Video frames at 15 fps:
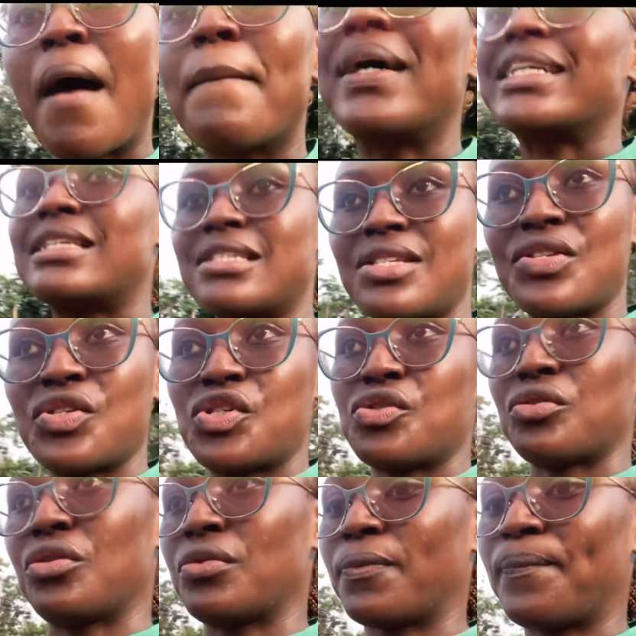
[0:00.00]
my
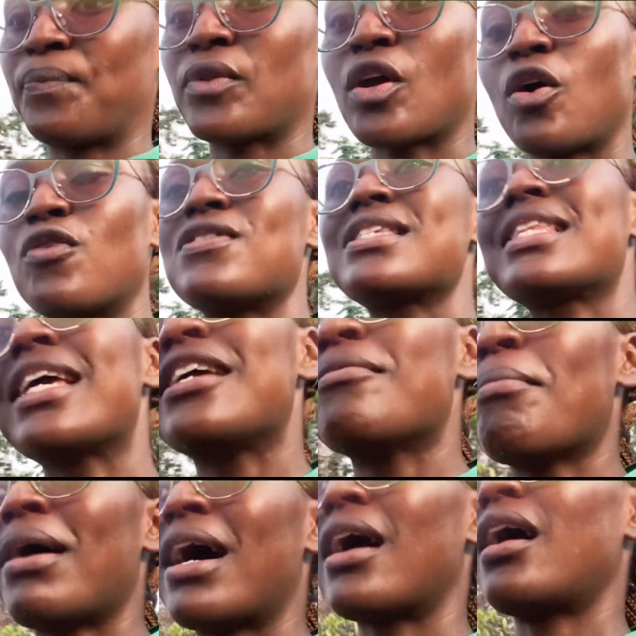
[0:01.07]
decision of staying
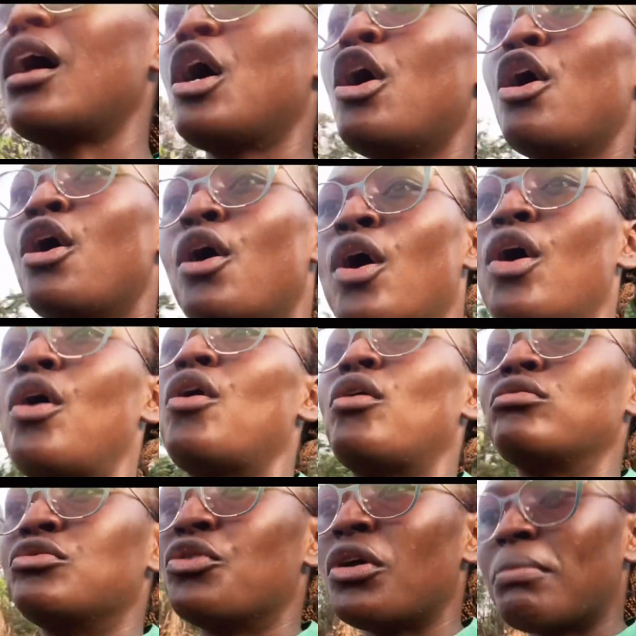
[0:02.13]
back
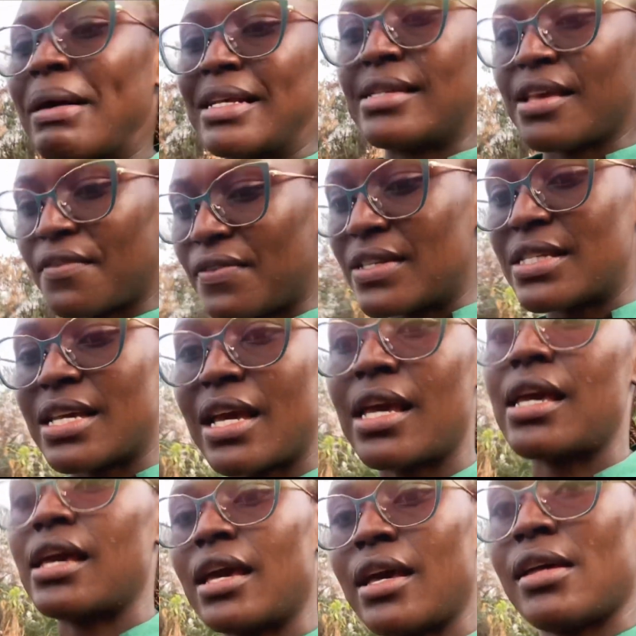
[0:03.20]
doing my service here,
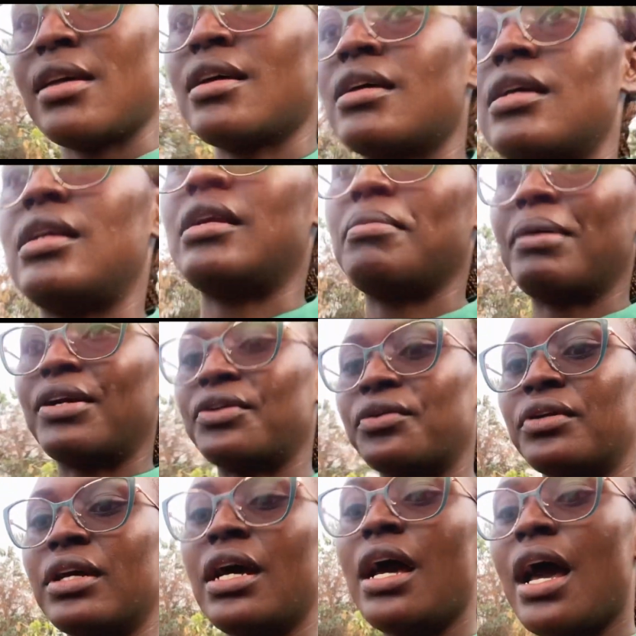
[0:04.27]
here in
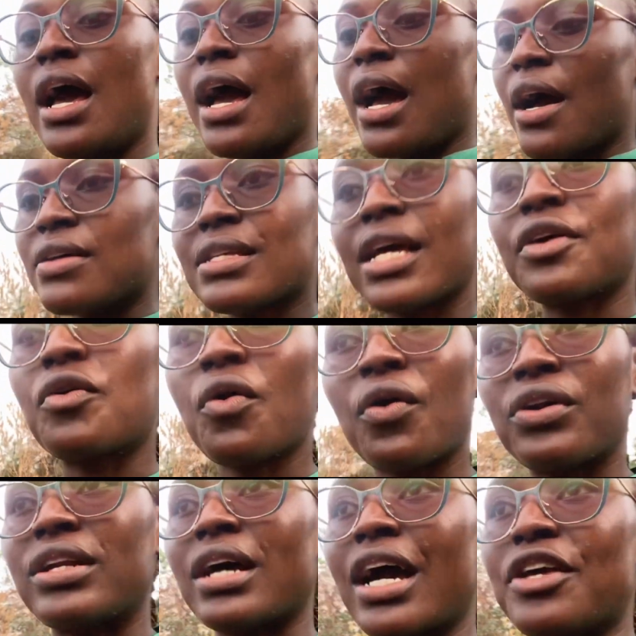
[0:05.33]
Ibadan. I was like,
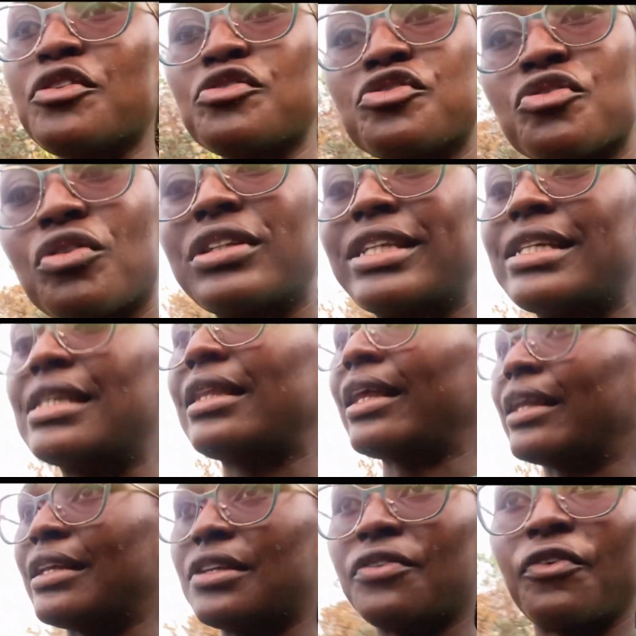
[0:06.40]
God, are you sure this
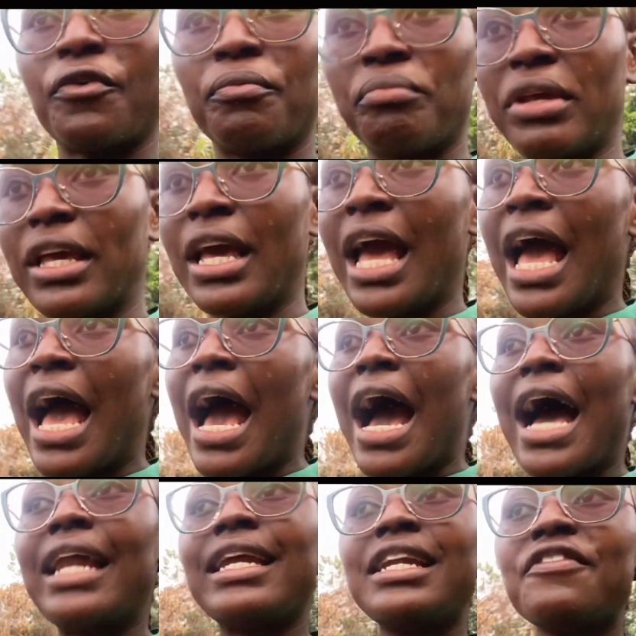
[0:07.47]
thing is for me?
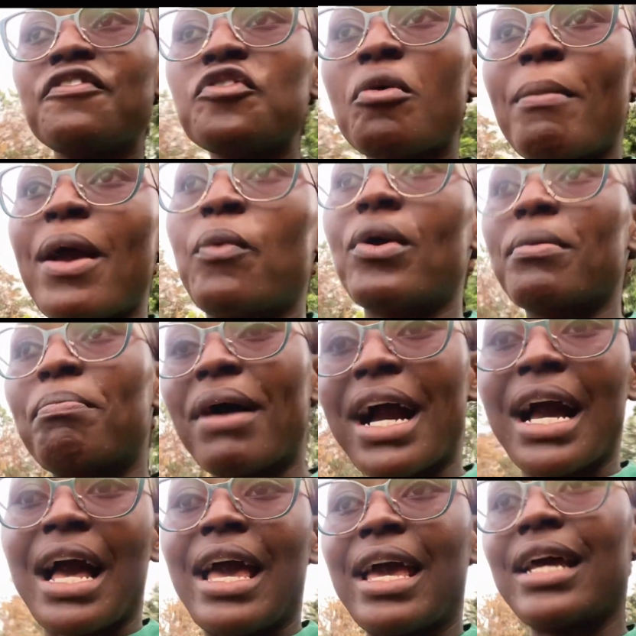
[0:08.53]
And then even on my way
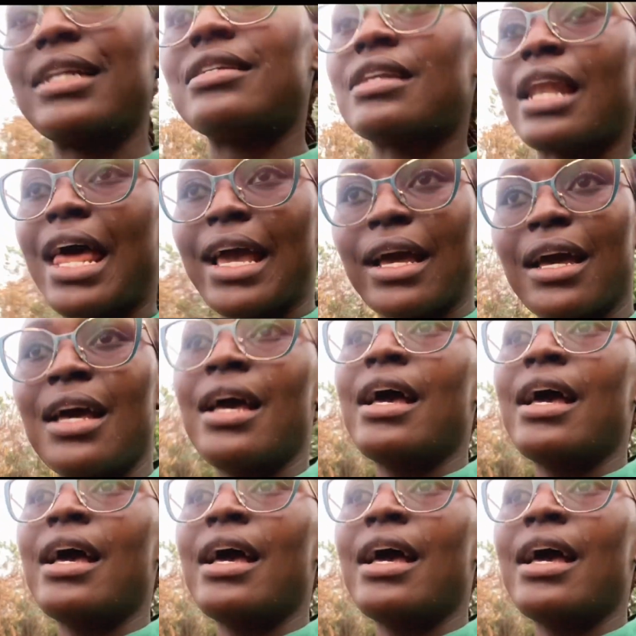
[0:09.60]
back, I heard like